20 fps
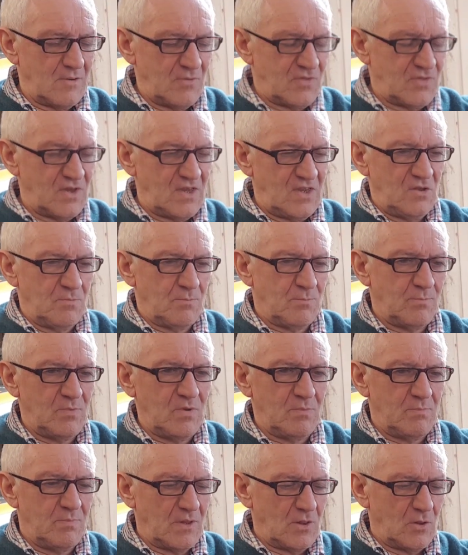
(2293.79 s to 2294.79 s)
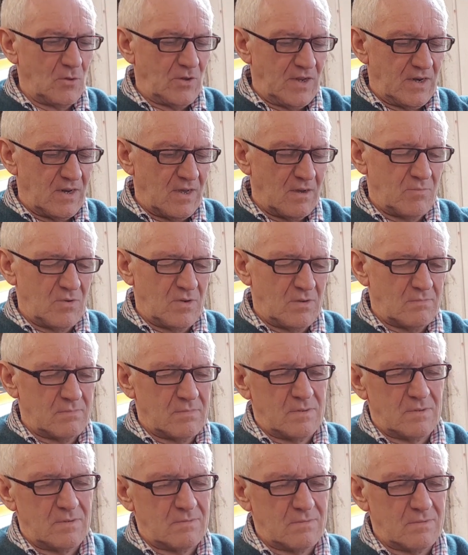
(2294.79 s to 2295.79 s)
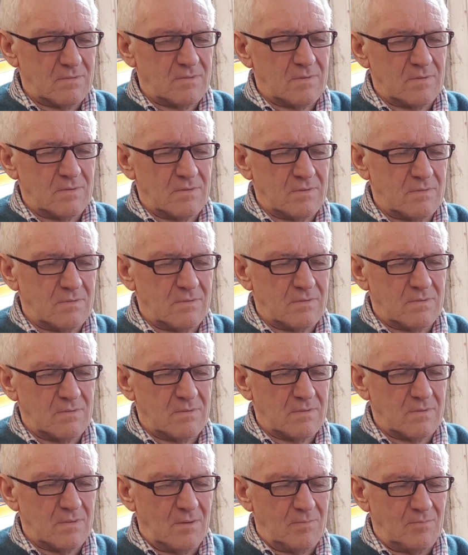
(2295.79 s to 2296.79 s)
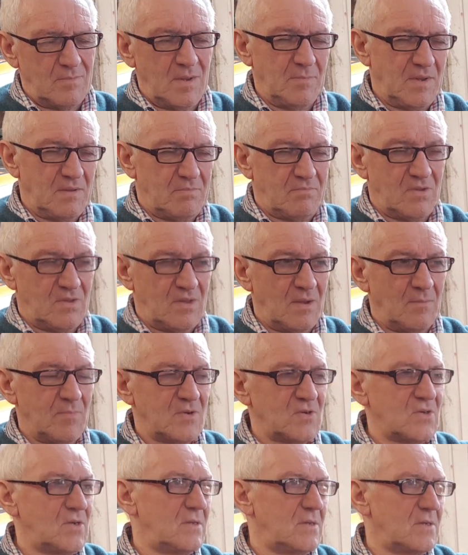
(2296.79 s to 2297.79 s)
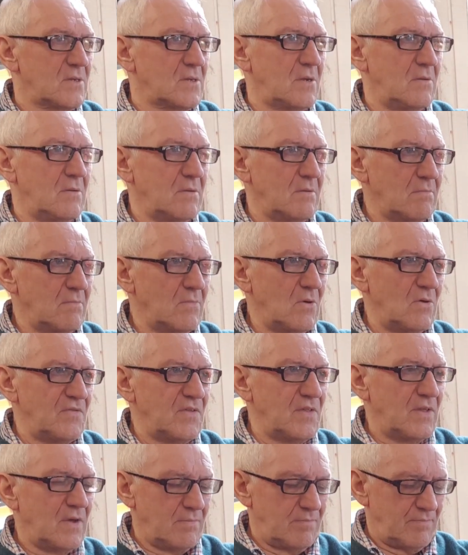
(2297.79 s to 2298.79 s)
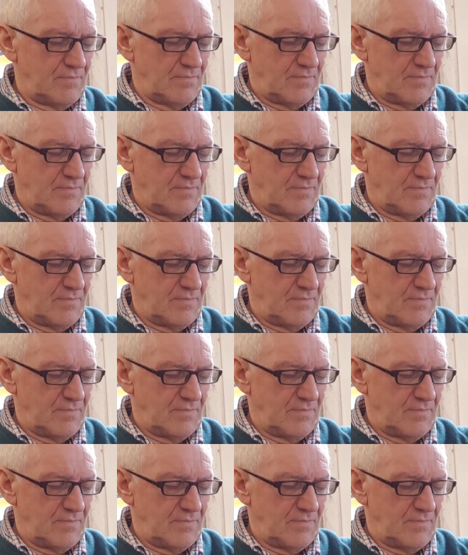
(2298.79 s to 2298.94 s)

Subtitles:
I would think you'd be looking at about maybe 10% discount off of that.